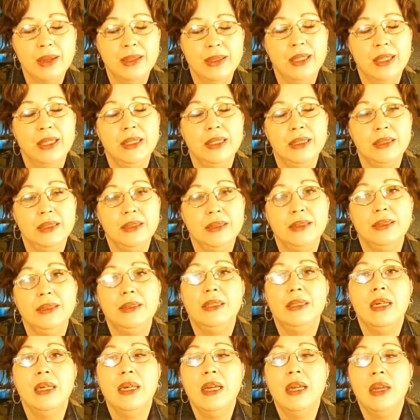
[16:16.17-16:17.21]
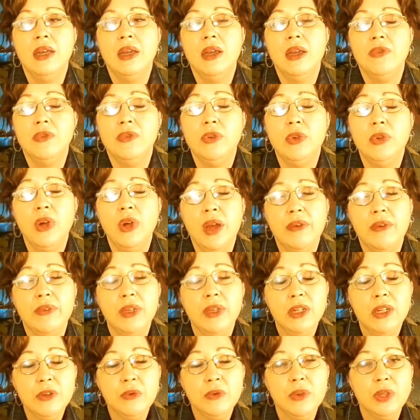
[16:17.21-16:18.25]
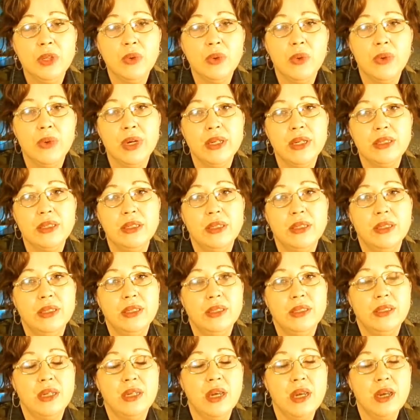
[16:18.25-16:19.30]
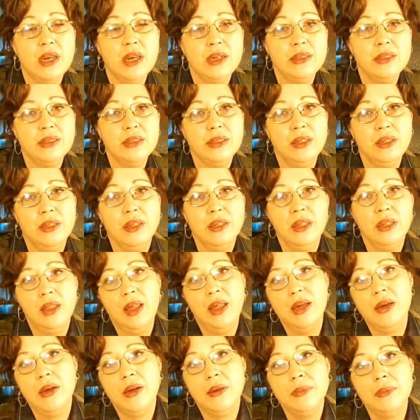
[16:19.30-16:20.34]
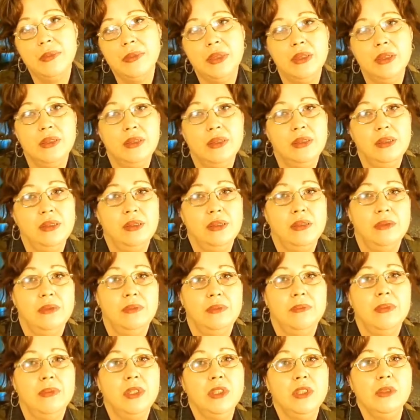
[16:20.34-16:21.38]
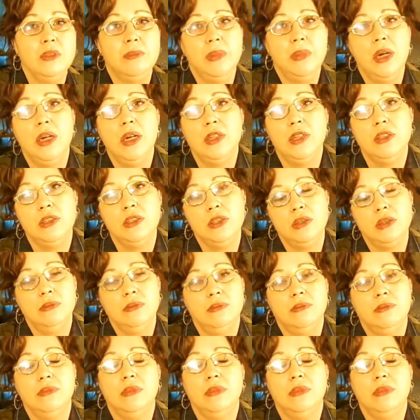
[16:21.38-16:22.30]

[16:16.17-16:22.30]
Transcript: And if you have any requests, any tags, any collabs, any mishmash,